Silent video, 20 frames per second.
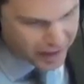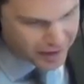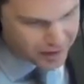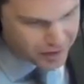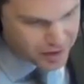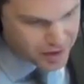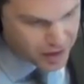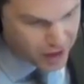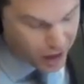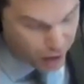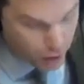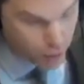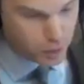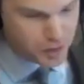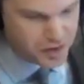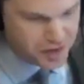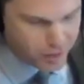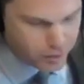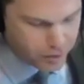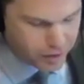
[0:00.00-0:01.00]
And I
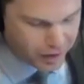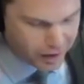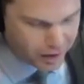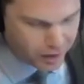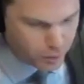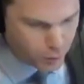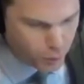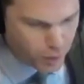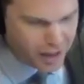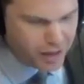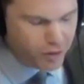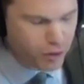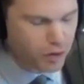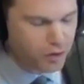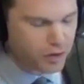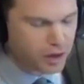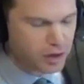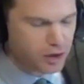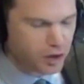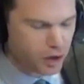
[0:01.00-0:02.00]
also think we're
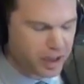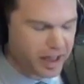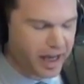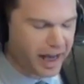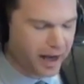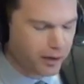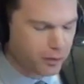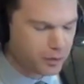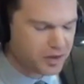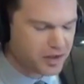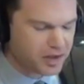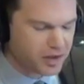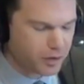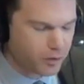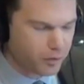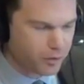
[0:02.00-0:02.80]
on the lookout